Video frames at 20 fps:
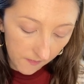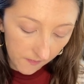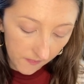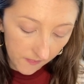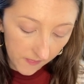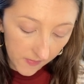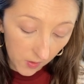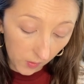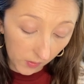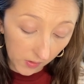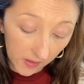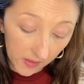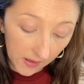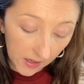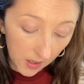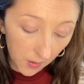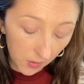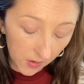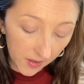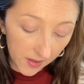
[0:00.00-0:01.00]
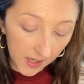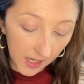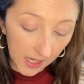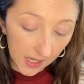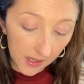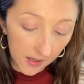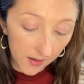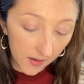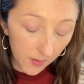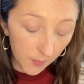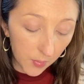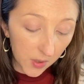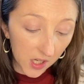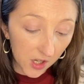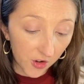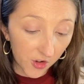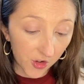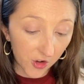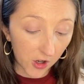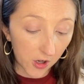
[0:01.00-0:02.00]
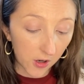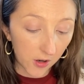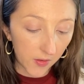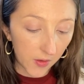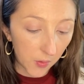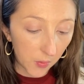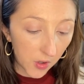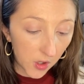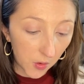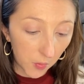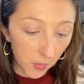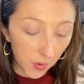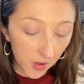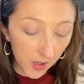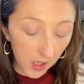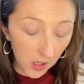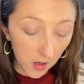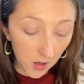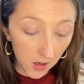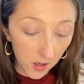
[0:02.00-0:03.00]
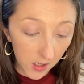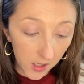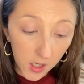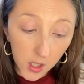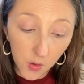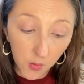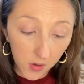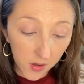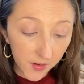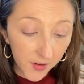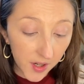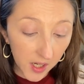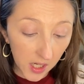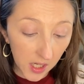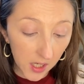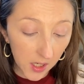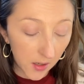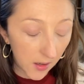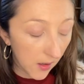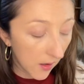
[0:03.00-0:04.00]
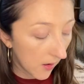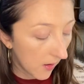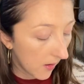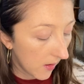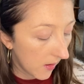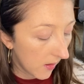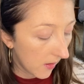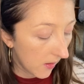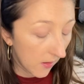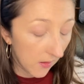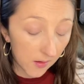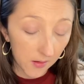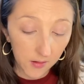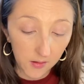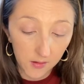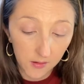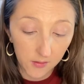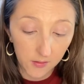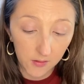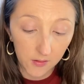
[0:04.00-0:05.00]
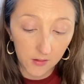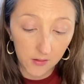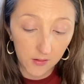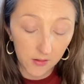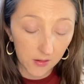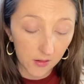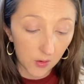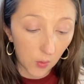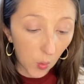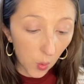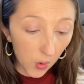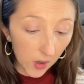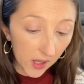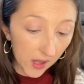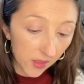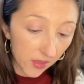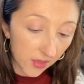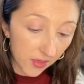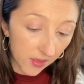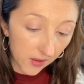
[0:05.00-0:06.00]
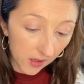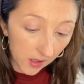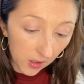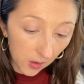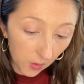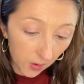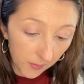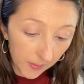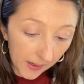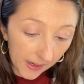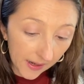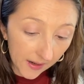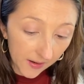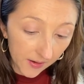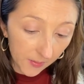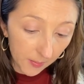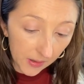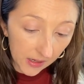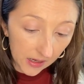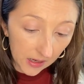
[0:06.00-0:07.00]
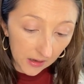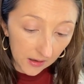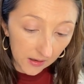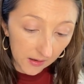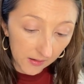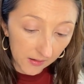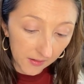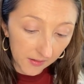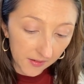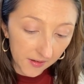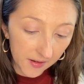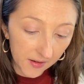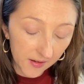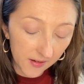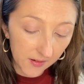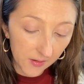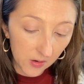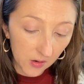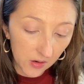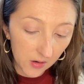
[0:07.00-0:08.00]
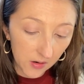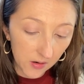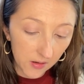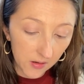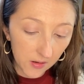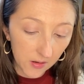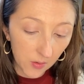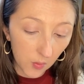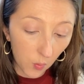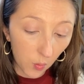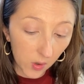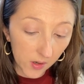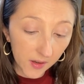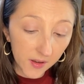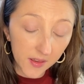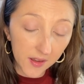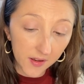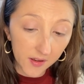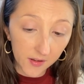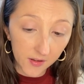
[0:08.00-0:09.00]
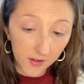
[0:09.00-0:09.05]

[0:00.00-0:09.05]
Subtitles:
The only thing I will say is be sure that when you put it on, you are done with your base, because once this is